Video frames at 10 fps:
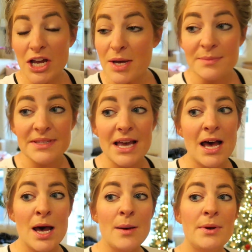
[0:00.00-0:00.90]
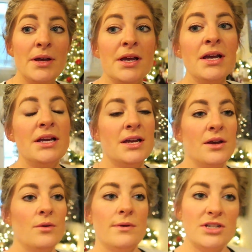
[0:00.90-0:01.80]
comes up,
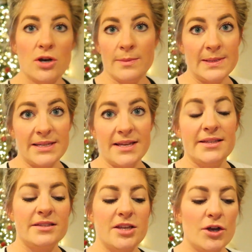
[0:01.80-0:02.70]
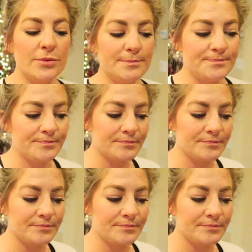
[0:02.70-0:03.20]
we don't miss it. So